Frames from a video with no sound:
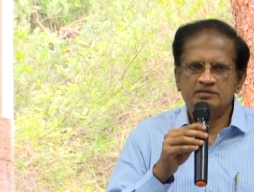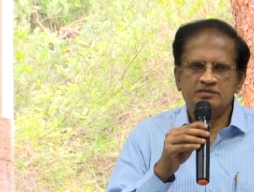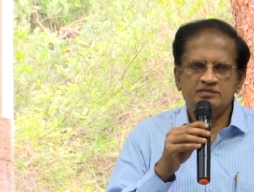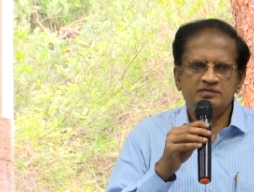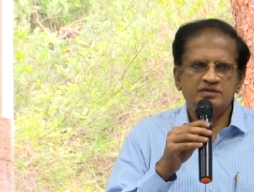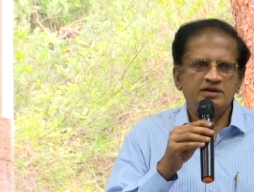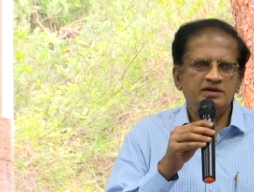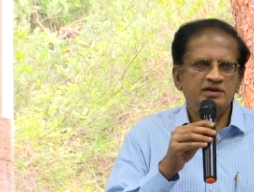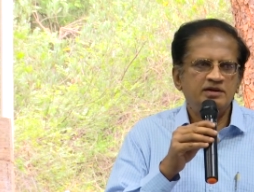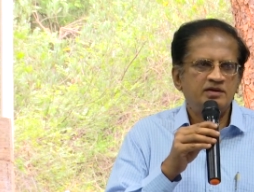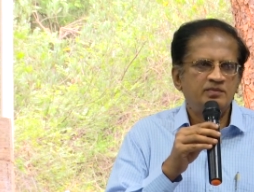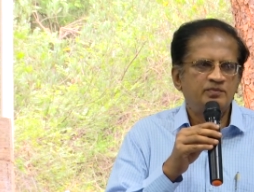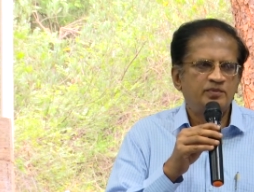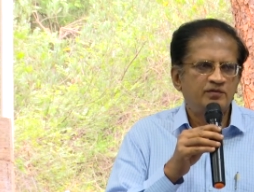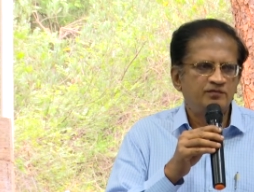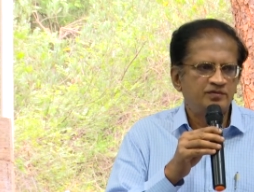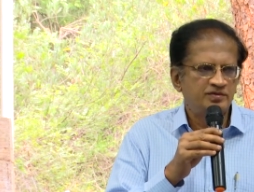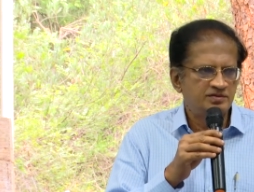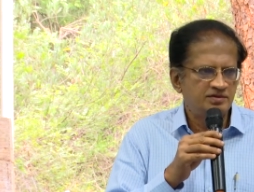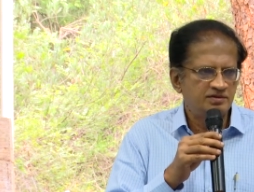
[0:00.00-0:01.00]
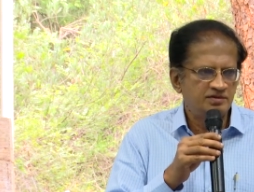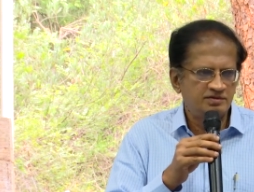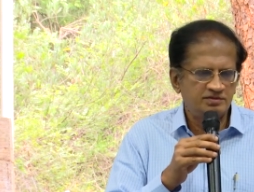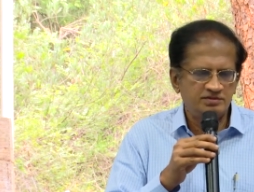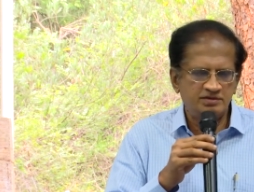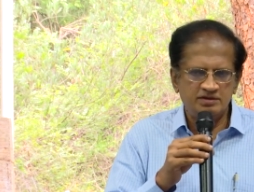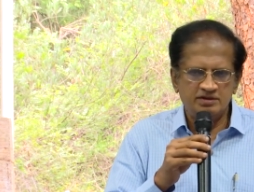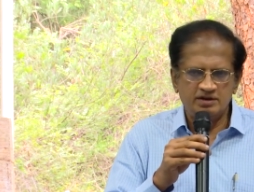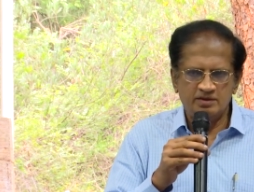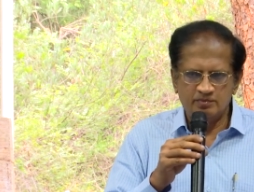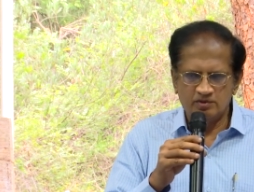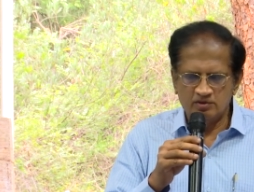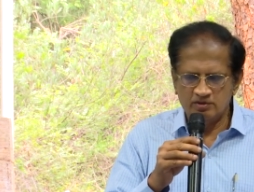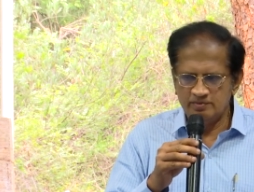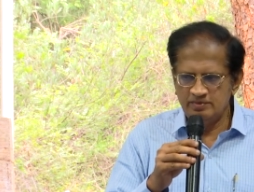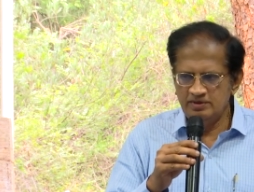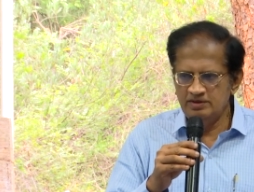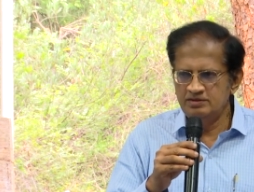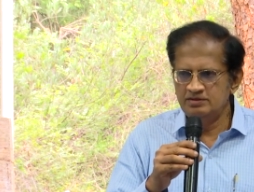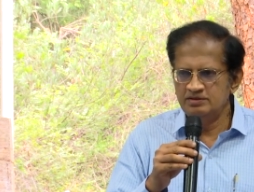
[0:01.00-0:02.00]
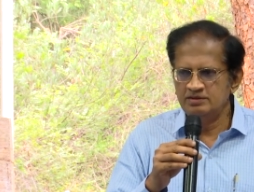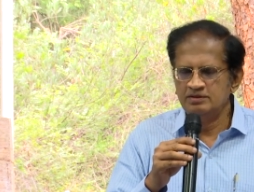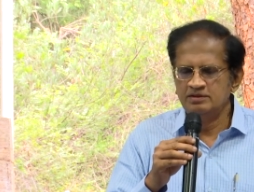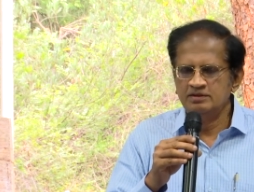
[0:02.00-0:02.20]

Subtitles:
senior professors in the department,